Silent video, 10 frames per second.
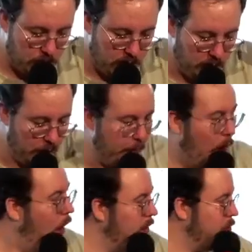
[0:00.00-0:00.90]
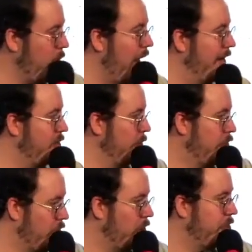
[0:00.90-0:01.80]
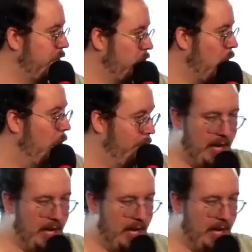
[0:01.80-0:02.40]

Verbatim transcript: But Paul is writing to a church in Rome